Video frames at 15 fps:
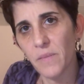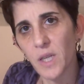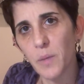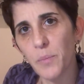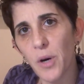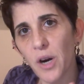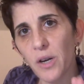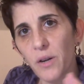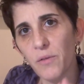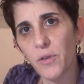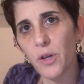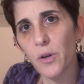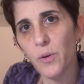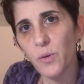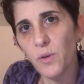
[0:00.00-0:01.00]
a part of
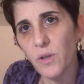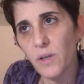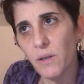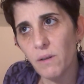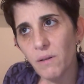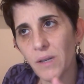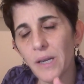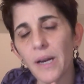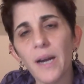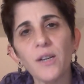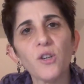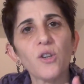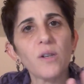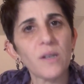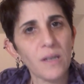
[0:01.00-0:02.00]
those
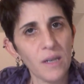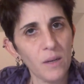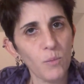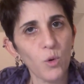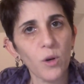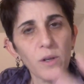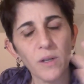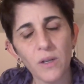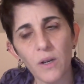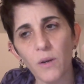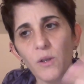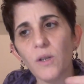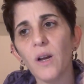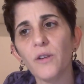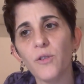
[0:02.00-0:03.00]
connections anymore. So I
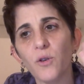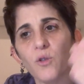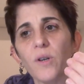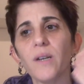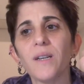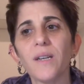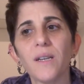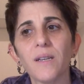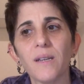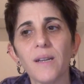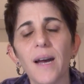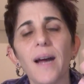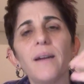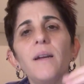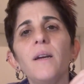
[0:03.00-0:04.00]
was also trying to get to
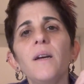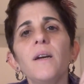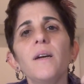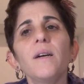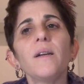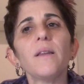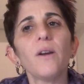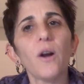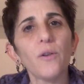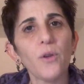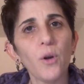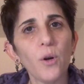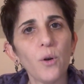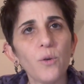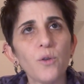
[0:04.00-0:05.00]
that. There are
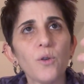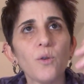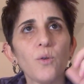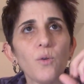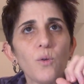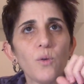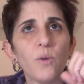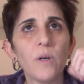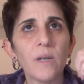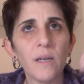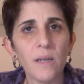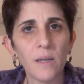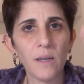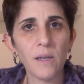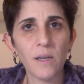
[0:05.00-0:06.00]
those who,
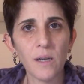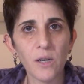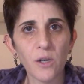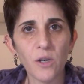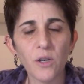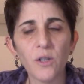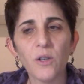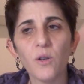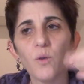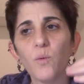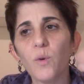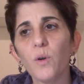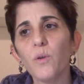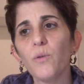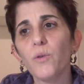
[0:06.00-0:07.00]
in the years, you
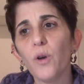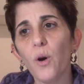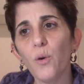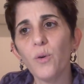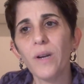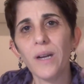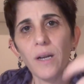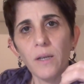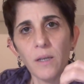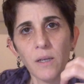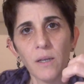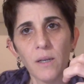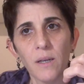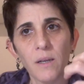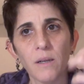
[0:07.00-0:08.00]
will
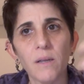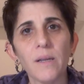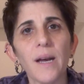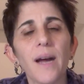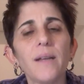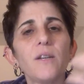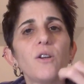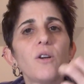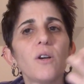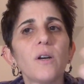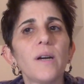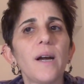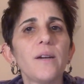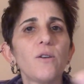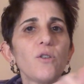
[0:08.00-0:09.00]
notice that
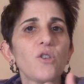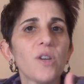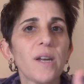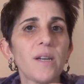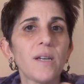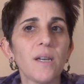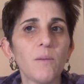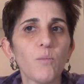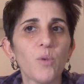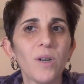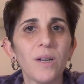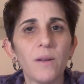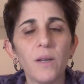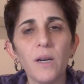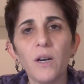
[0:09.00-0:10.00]
your energetic
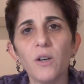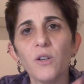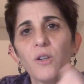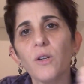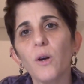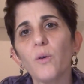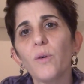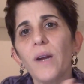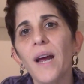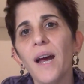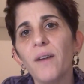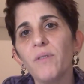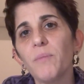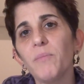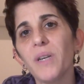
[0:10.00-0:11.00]
imprint and theirs don't
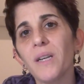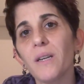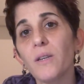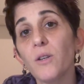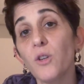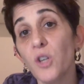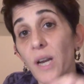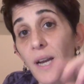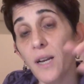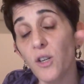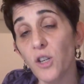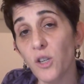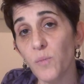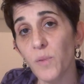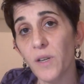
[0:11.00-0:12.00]
have a big
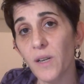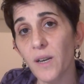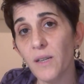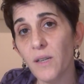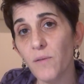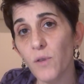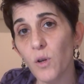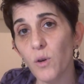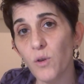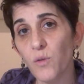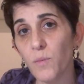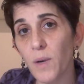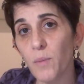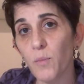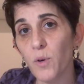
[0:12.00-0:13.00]
exchange. It's because of those,
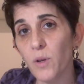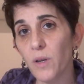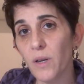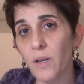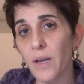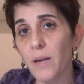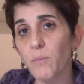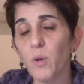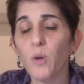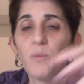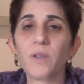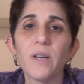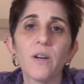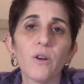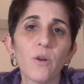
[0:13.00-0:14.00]
remember, the light
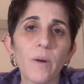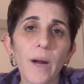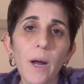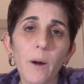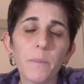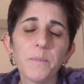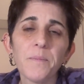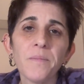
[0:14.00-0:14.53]
bulbs that are going out.